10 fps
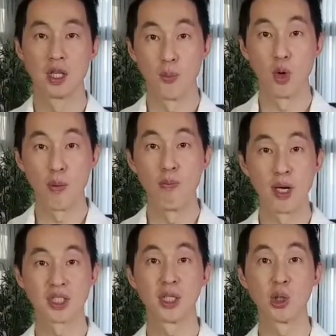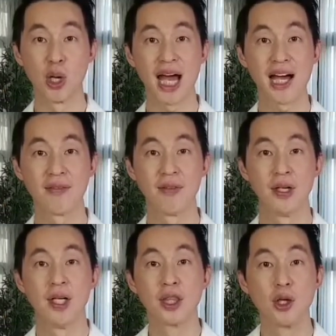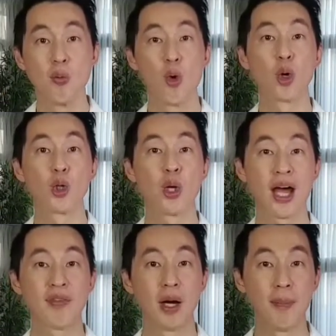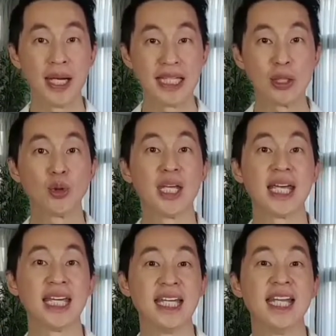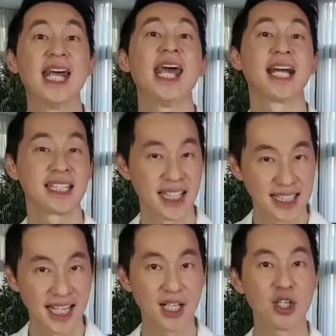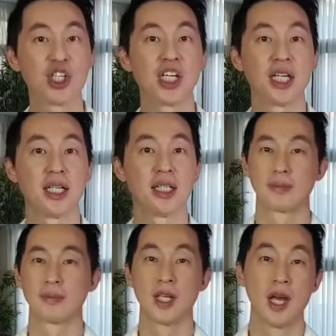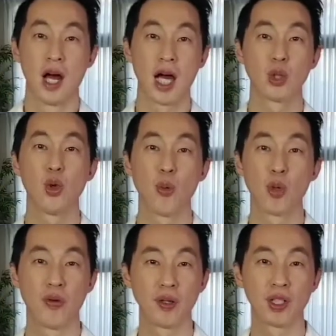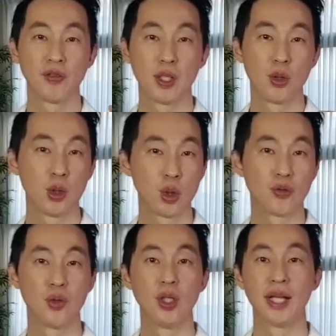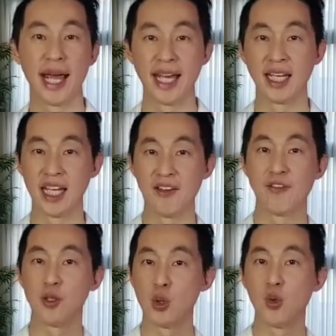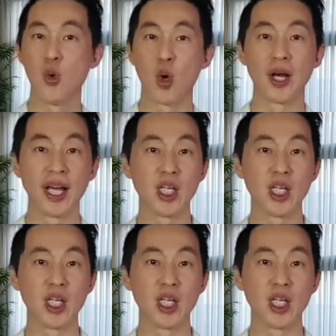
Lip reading: The more muscle you have, the more you have the ability to take in excess energy. I do hope you found this video useful, and if you or